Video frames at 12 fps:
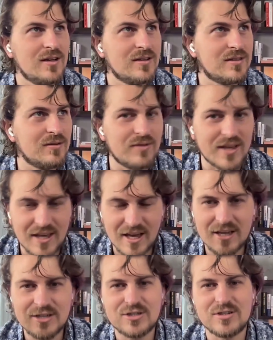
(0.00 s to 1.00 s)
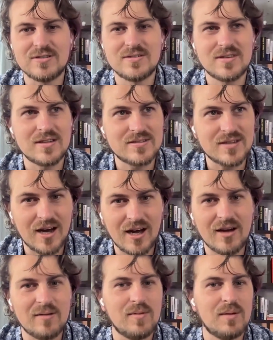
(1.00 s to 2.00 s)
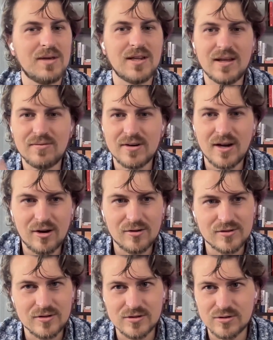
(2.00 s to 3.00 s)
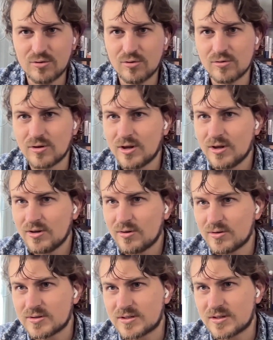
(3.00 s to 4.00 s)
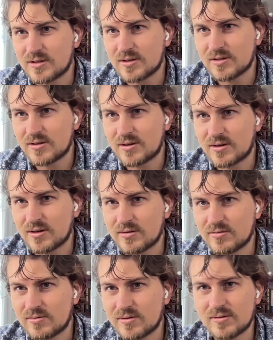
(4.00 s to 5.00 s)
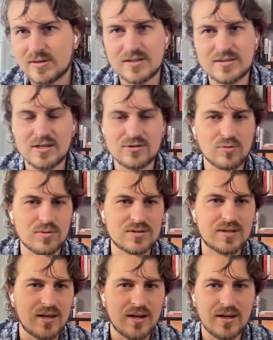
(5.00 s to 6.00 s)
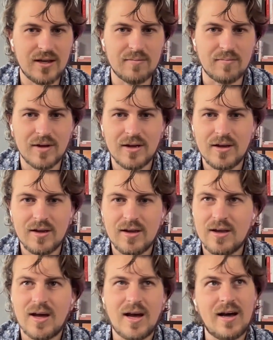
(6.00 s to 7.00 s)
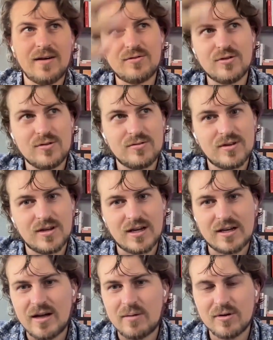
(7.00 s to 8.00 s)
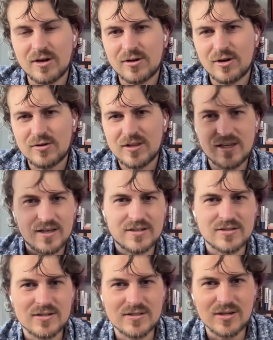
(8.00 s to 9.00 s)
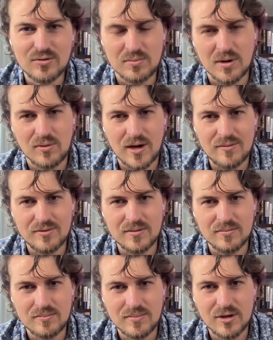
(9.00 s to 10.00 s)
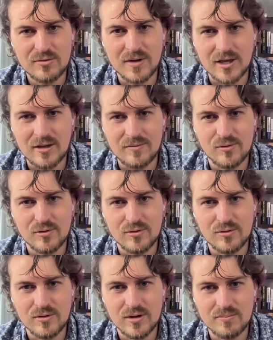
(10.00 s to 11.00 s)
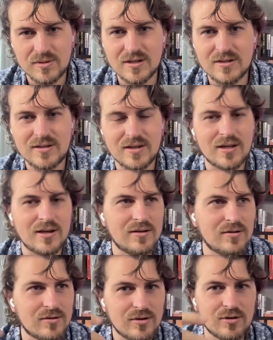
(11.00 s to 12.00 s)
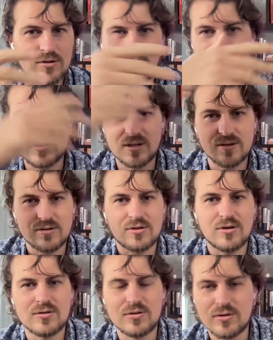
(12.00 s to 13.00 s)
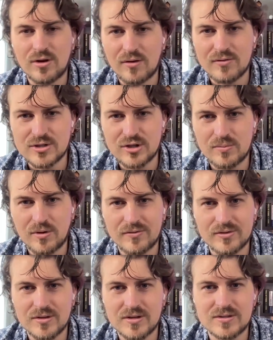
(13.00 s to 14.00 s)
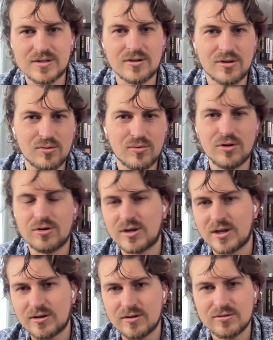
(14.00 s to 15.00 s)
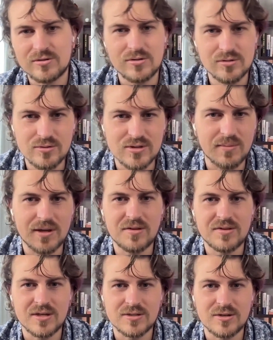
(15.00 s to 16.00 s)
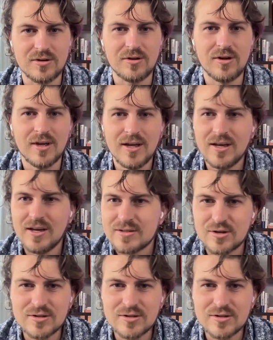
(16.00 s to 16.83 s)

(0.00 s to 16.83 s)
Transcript: vacations, the time. I mean, even now after this call, let's say it's almost 10 a.m. I'm going to go there and just sit with my wife and play with my kid for a bit, and then, go to a coffee shop after this and go work and do some other things, So it's